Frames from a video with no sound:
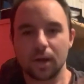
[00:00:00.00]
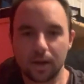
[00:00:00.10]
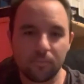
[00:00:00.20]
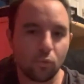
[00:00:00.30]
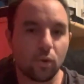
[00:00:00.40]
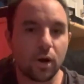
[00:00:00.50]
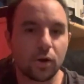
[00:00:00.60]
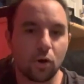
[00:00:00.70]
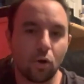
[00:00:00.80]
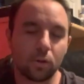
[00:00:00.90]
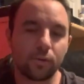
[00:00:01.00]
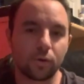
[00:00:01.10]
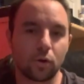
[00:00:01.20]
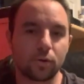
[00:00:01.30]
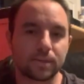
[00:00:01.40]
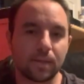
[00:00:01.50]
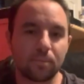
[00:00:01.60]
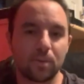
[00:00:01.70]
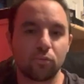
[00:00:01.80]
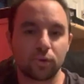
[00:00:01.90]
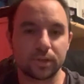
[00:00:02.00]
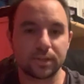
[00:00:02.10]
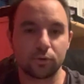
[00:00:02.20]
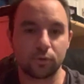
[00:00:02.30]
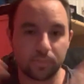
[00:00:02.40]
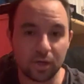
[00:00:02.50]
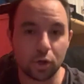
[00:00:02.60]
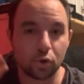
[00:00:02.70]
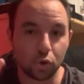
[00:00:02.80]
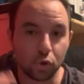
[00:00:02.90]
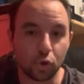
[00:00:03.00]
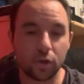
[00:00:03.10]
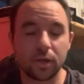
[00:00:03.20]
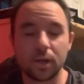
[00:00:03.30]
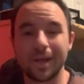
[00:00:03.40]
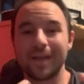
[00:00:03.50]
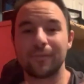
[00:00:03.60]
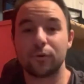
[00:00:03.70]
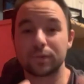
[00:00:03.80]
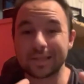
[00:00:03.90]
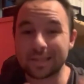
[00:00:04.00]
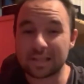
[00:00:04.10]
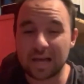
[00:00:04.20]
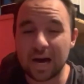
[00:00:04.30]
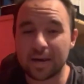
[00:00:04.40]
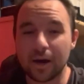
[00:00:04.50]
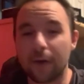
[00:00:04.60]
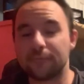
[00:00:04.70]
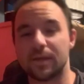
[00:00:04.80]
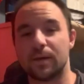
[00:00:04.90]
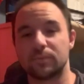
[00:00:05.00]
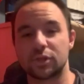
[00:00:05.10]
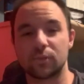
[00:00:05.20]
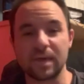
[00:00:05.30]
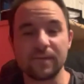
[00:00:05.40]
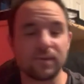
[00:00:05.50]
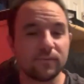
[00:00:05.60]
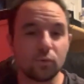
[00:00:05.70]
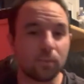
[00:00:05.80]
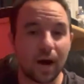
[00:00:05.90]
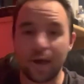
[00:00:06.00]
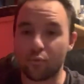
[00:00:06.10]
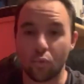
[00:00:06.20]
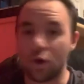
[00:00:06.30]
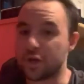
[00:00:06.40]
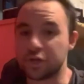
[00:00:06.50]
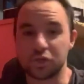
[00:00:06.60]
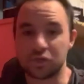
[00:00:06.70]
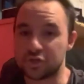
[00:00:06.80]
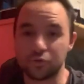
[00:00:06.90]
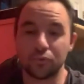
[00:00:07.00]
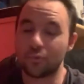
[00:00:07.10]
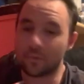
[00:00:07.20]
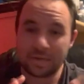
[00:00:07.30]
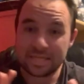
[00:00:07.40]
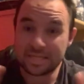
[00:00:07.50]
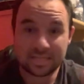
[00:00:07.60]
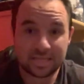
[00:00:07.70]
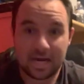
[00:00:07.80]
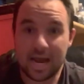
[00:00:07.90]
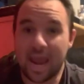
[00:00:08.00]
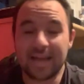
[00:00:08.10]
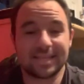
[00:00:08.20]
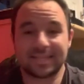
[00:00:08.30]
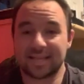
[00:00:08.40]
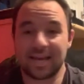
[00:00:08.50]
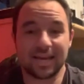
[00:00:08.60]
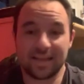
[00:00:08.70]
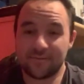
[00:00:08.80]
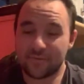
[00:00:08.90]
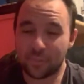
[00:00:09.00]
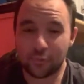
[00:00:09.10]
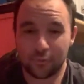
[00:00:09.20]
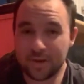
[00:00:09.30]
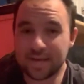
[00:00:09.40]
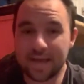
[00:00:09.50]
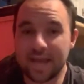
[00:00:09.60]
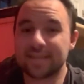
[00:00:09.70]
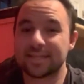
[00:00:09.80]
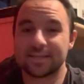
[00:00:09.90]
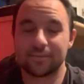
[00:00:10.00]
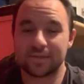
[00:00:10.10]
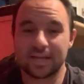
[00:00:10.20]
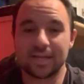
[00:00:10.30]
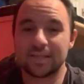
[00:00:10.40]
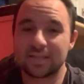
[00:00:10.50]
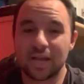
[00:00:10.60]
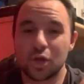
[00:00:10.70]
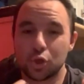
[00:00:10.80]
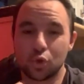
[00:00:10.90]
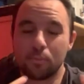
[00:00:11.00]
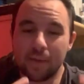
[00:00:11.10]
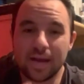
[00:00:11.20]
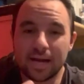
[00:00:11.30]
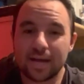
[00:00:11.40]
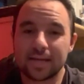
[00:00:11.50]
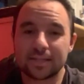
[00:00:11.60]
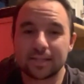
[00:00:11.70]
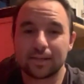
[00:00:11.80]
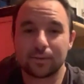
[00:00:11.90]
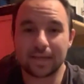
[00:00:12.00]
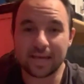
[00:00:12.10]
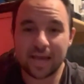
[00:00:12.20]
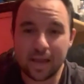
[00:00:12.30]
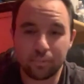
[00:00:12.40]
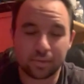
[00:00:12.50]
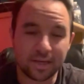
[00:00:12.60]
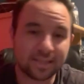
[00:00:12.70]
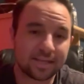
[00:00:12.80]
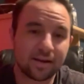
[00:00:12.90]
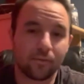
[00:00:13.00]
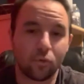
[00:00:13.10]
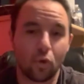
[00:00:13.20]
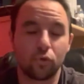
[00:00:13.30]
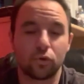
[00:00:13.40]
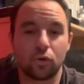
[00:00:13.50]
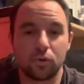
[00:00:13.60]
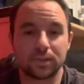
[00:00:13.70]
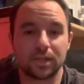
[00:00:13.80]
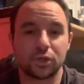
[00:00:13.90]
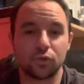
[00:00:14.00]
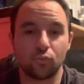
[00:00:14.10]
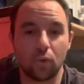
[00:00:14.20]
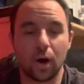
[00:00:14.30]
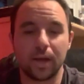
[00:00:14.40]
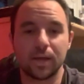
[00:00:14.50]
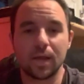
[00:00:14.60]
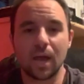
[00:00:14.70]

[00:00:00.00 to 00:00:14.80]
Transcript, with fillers: Number one, all of the cards that people consider to be good there's a lot of them. So even if you buy one, two, I hate to say it, even three cases of tins, you may not necessarily get a playset of all the cards that you want.